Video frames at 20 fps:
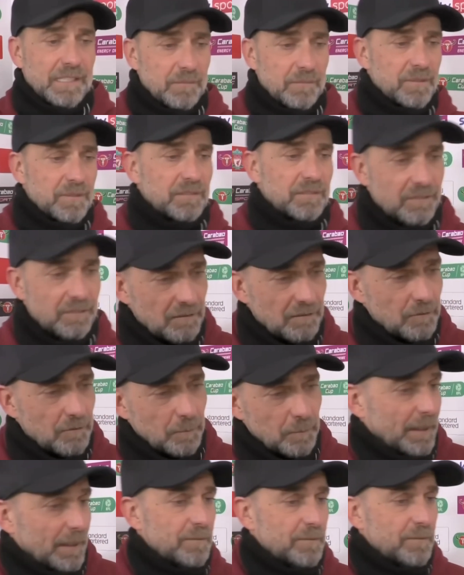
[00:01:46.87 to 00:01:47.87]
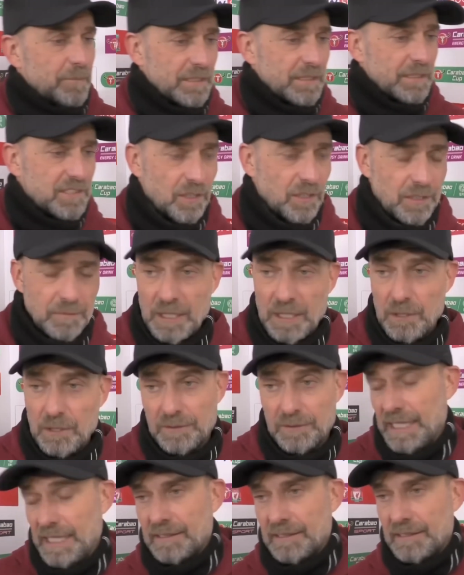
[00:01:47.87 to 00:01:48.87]
game that we've ever played, but it's not
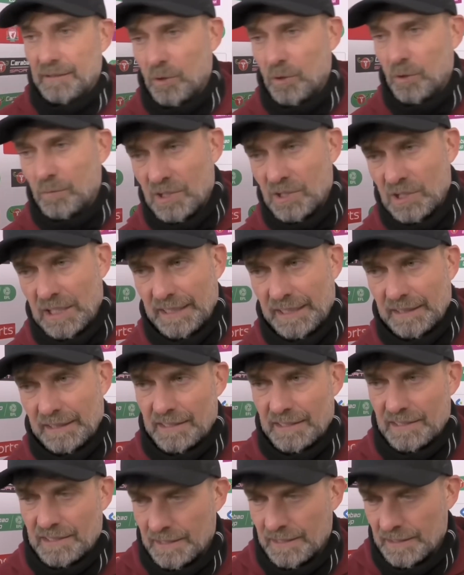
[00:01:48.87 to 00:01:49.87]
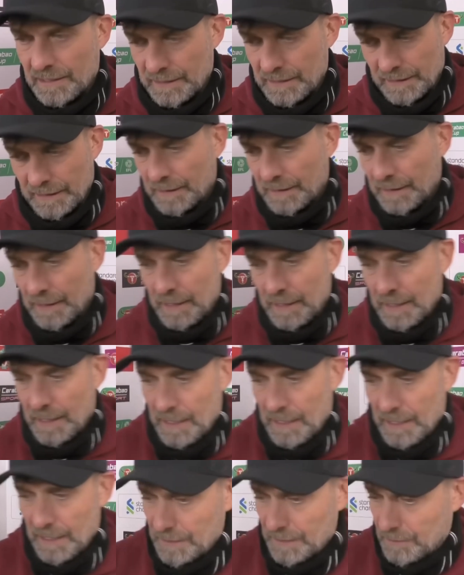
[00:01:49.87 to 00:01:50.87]
about that in moments like this. And
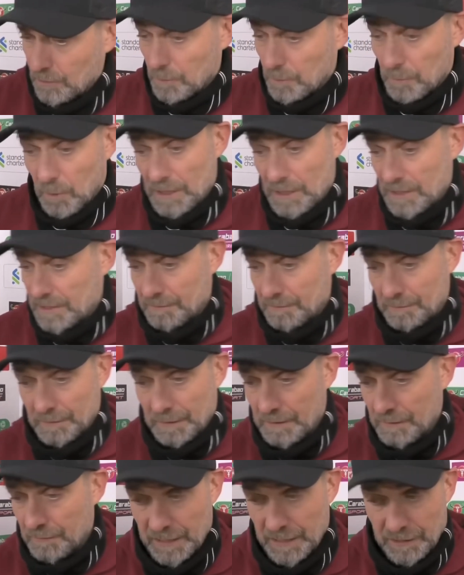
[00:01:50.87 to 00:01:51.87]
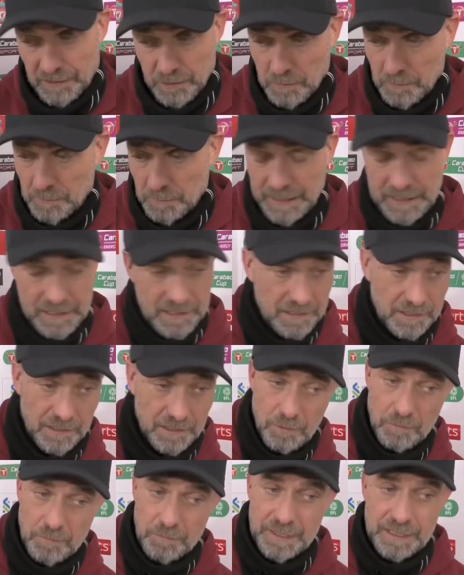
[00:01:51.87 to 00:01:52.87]
I told the boys, we are human beings,
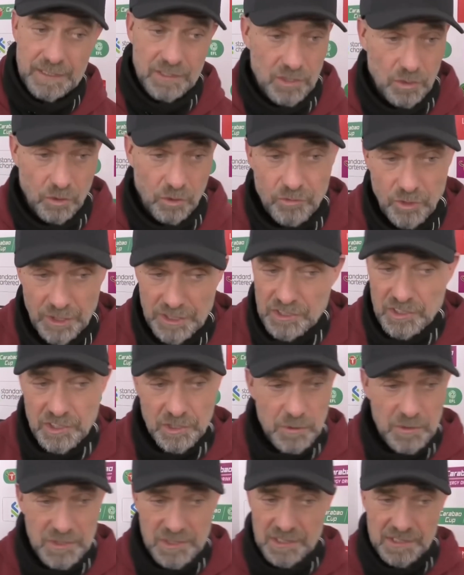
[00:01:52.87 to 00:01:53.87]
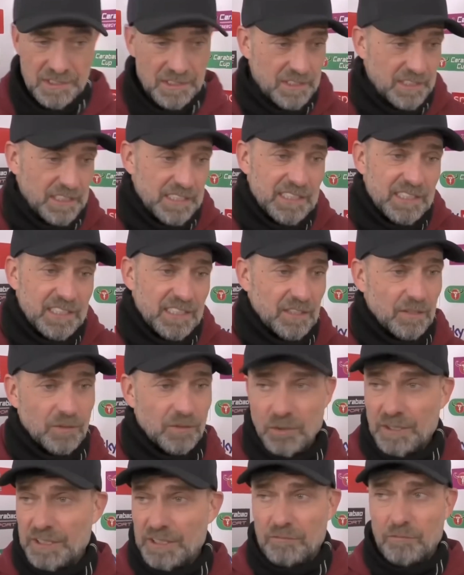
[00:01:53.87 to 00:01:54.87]
and human beings go for excuses. It's easy. You
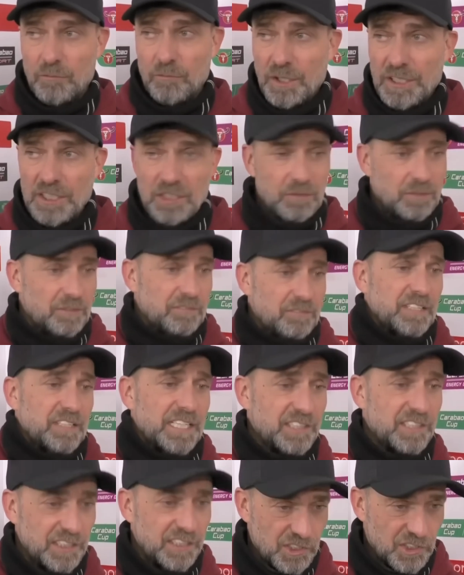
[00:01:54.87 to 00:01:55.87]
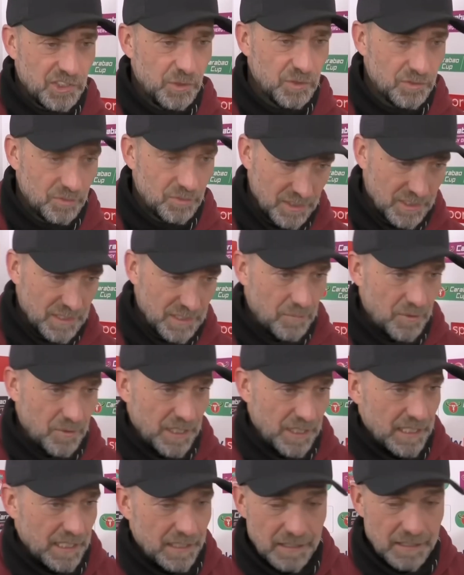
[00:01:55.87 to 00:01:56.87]
don't even want it, and you find an excuse for
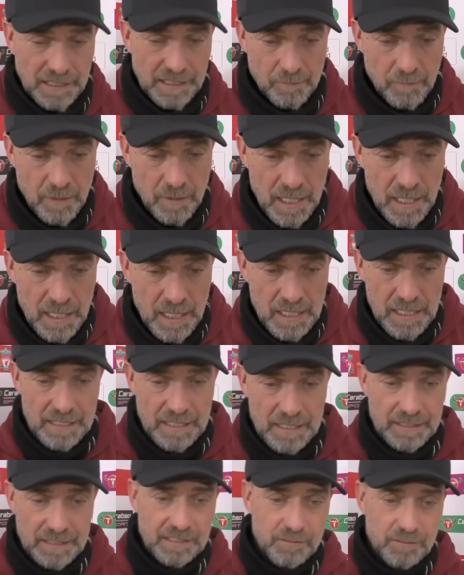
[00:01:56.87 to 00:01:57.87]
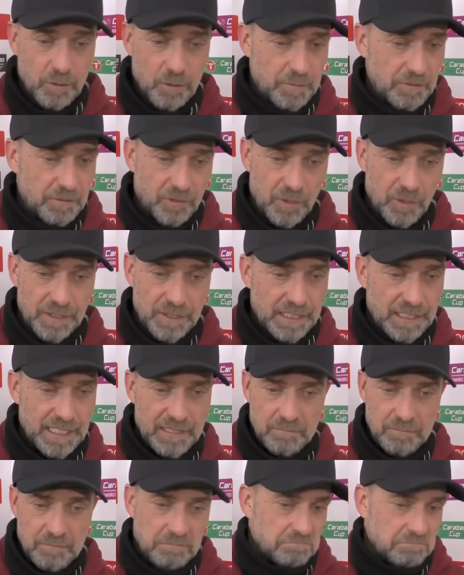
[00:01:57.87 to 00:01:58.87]
something. And that's what before the
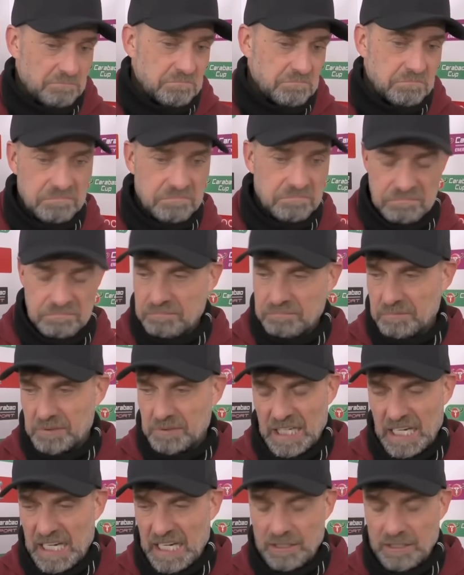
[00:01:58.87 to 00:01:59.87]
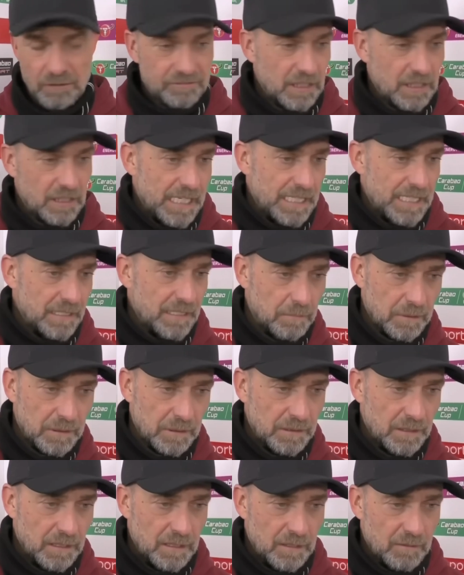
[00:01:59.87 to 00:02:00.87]
game, I love the lineup,
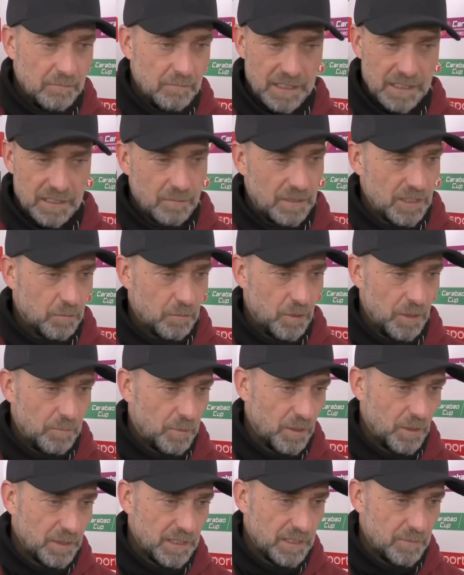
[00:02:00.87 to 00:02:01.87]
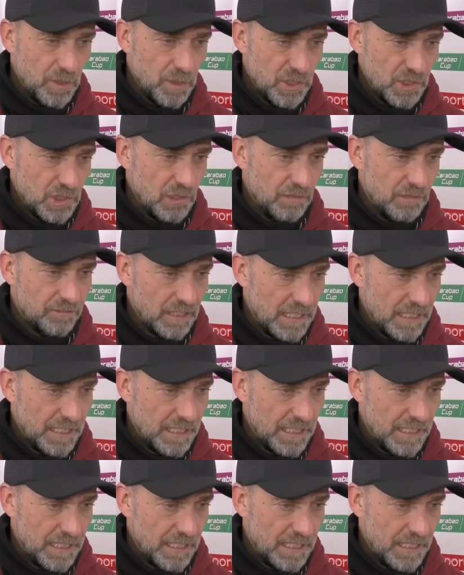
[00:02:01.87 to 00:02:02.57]
but it's much more important that the boys love the